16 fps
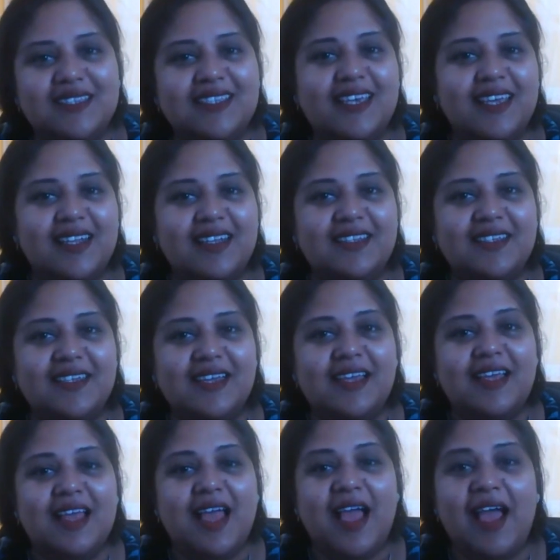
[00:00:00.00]
Skills,
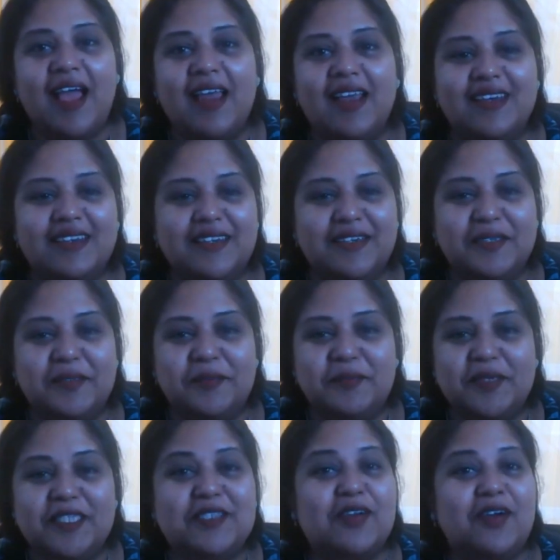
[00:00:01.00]
and uh,
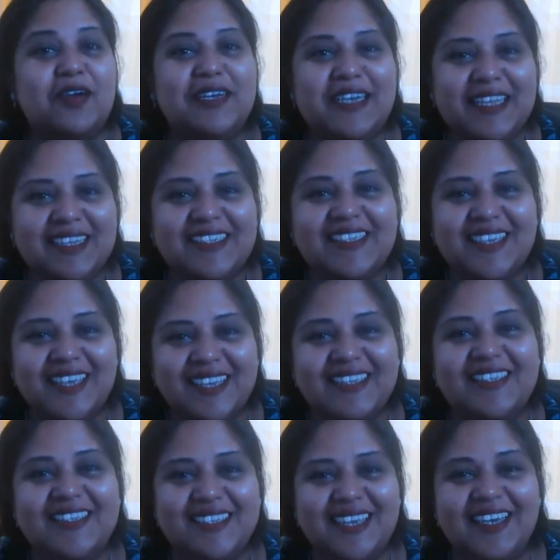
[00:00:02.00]
it's called
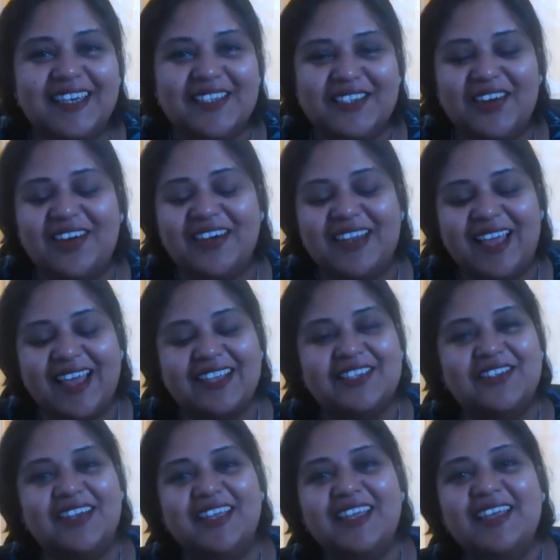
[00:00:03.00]
DCS in short,
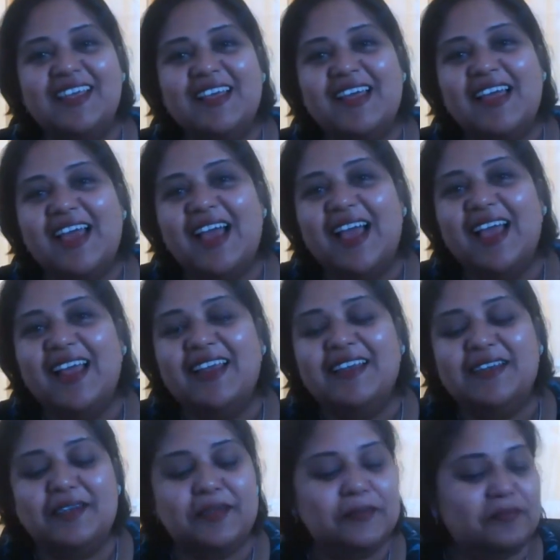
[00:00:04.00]
actually.
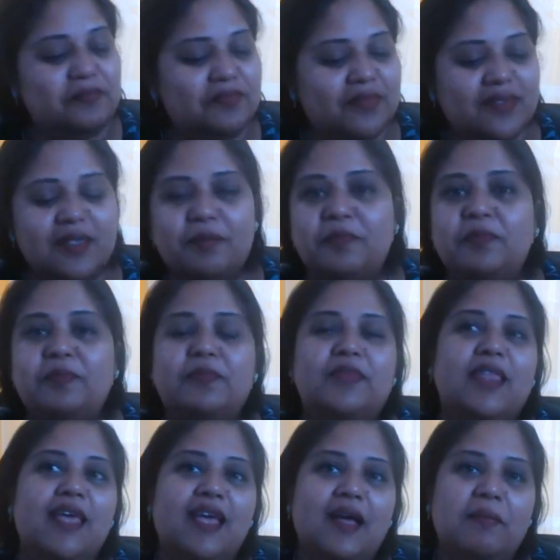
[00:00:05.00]
And uh, the
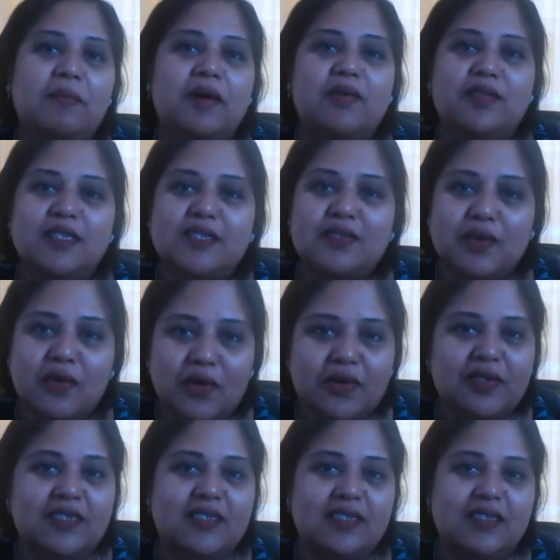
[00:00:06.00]
thing about this
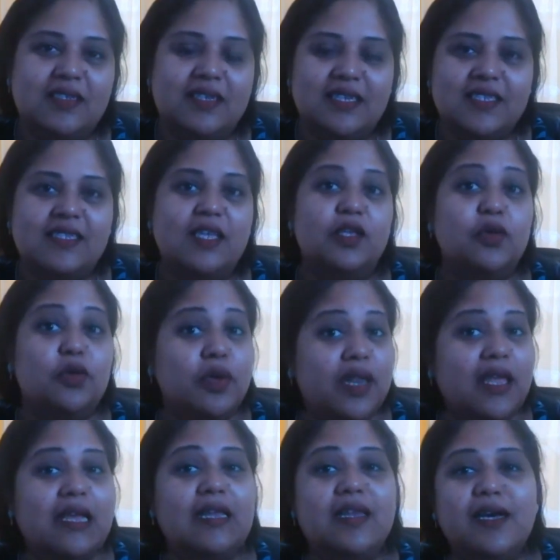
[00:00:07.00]
course is the
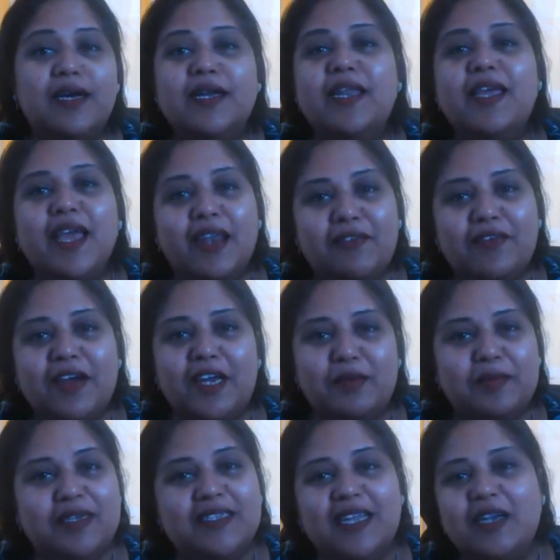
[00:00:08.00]
unique learning
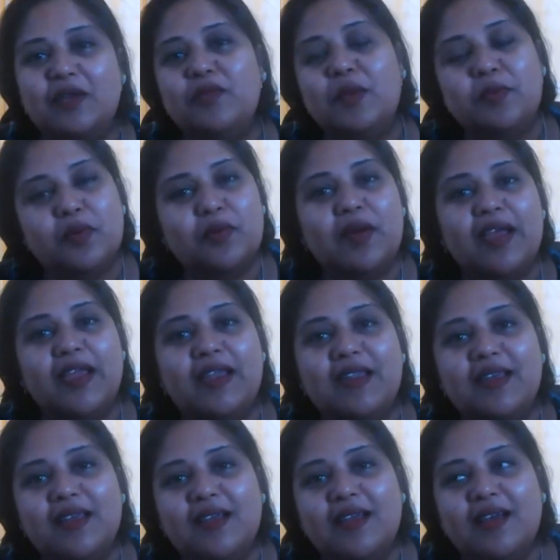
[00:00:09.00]
environment that we provide.
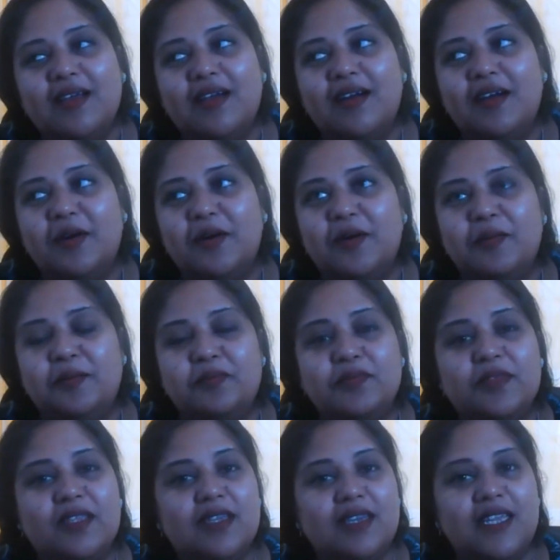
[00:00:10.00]
Um,
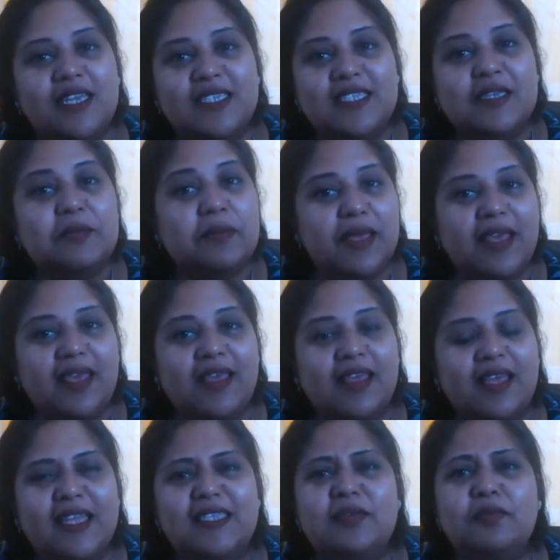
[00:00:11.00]
the reason being,
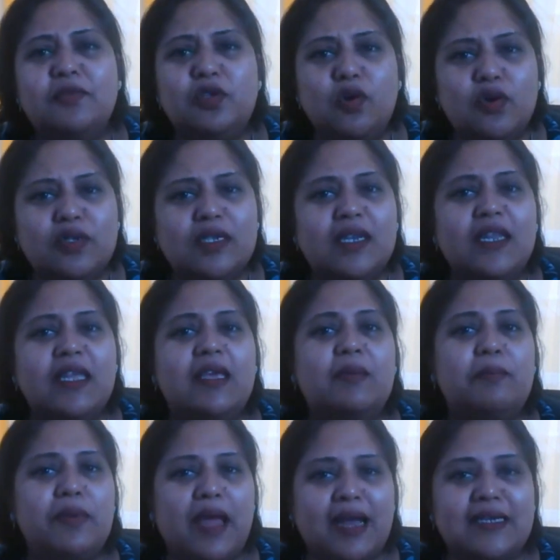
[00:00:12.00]
it's a totally
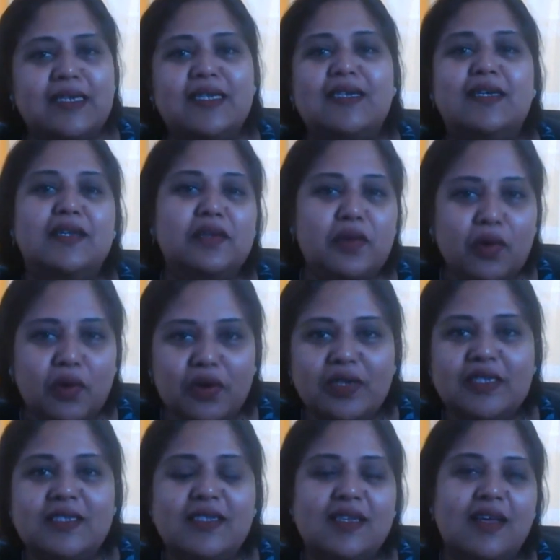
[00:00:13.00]
practical
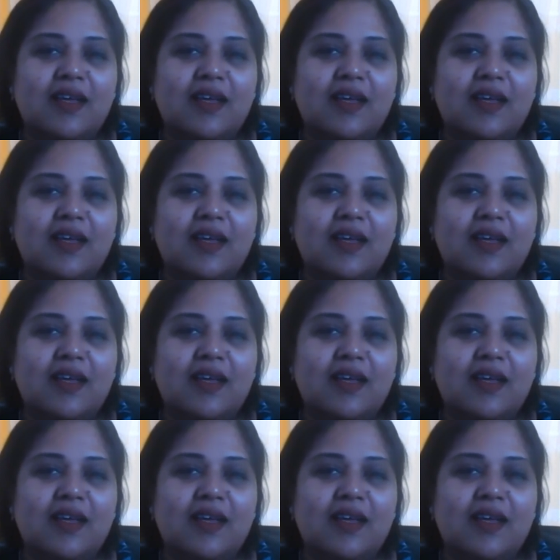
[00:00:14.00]
course.